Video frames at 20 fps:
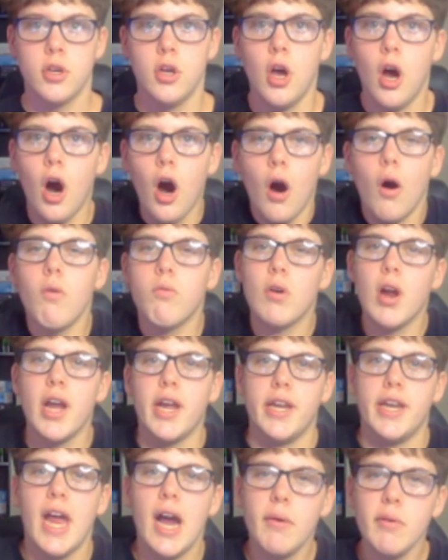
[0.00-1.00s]
Alright,
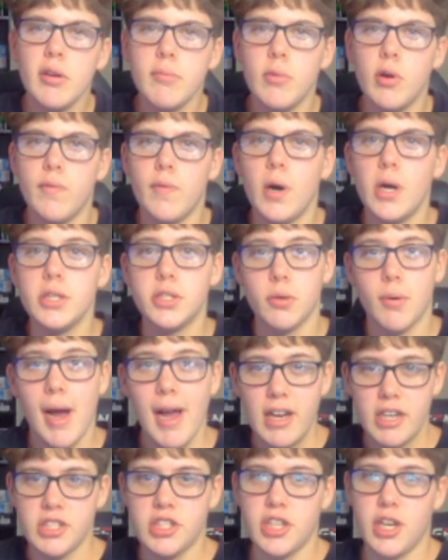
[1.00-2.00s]
now we move on to
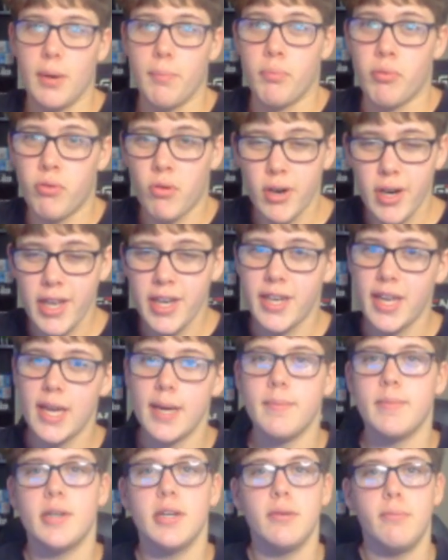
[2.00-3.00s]
actually a pretty
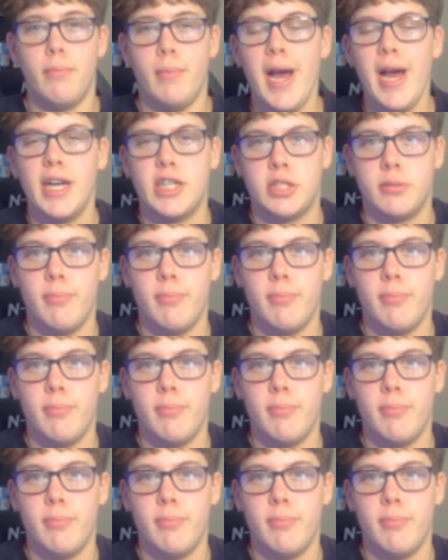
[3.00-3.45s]
damn good match,